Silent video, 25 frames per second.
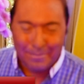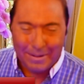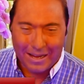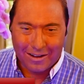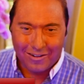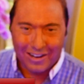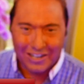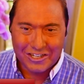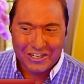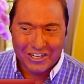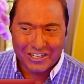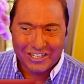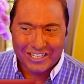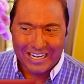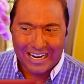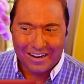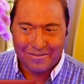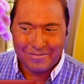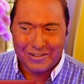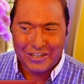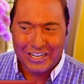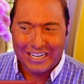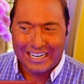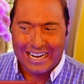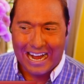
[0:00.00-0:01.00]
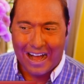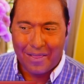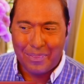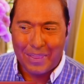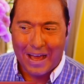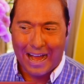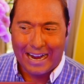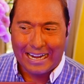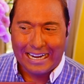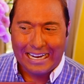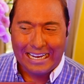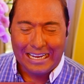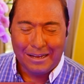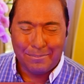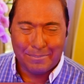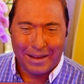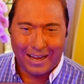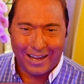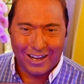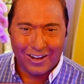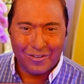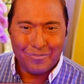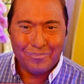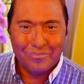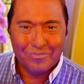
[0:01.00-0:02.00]
that email, I should say. She got
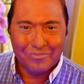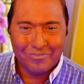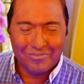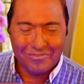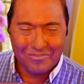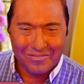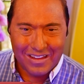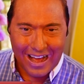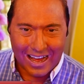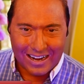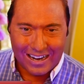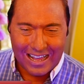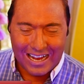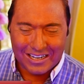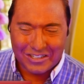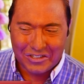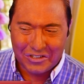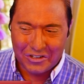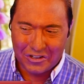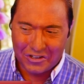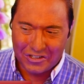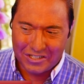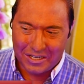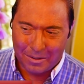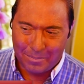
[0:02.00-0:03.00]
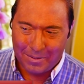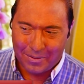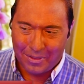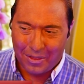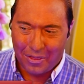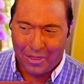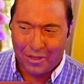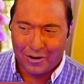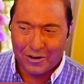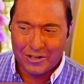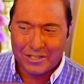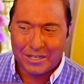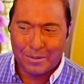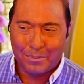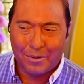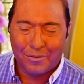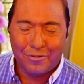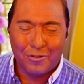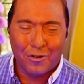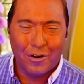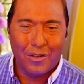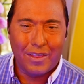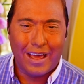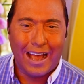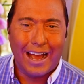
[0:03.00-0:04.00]
that email, not last Thursday, but the
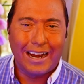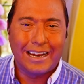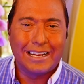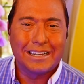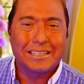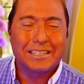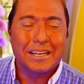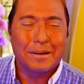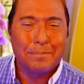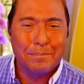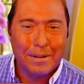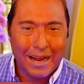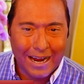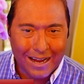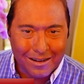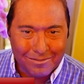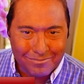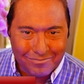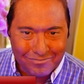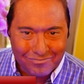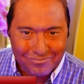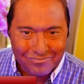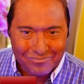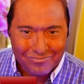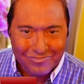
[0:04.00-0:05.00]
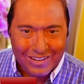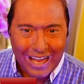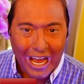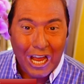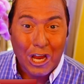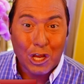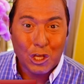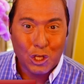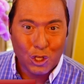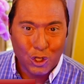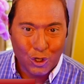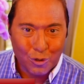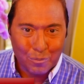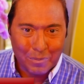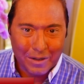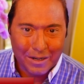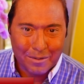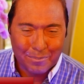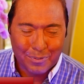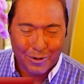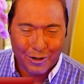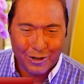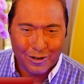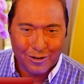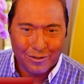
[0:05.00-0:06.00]
Thursday before that, and it said, ma'am,
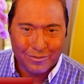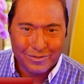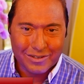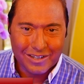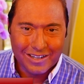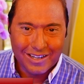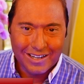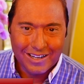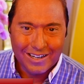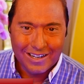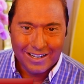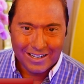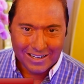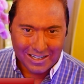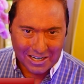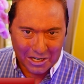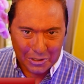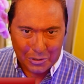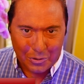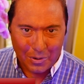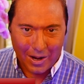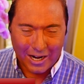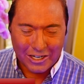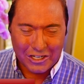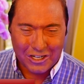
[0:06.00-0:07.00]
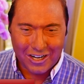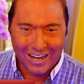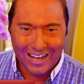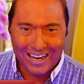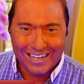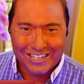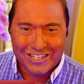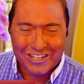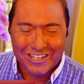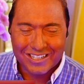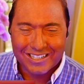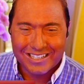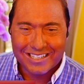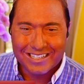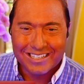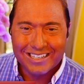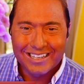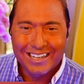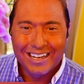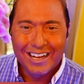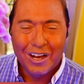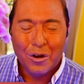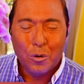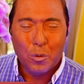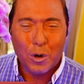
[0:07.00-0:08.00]
you've been approved.
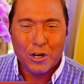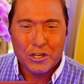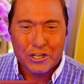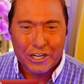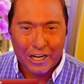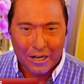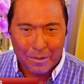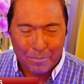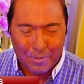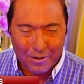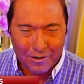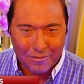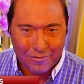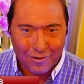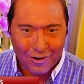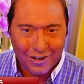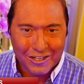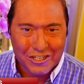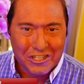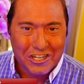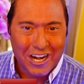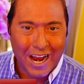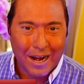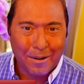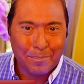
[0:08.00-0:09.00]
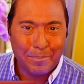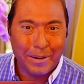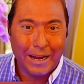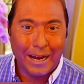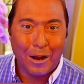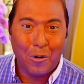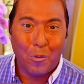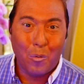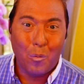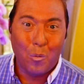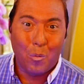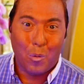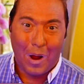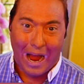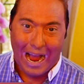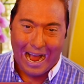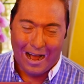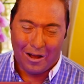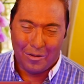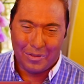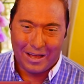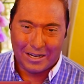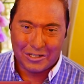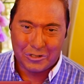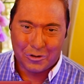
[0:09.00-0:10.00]
Congratulations. What should you get approved for? Check B.
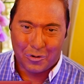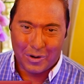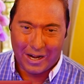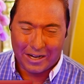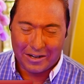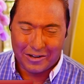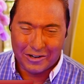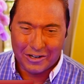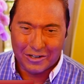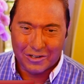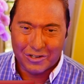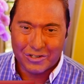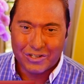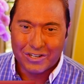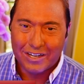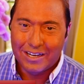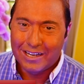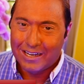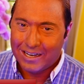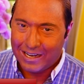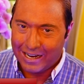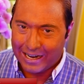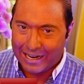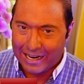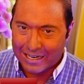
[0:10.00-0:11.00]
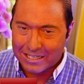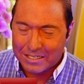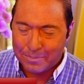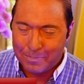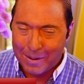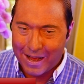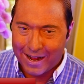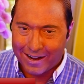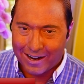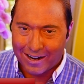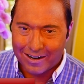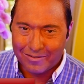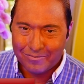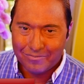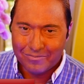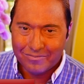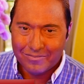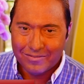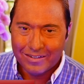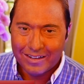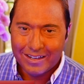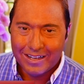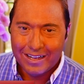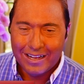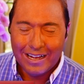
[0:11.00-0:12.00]
Wow, that's great news. It gets
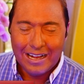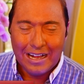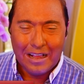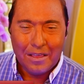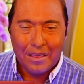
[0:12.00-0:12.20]
better.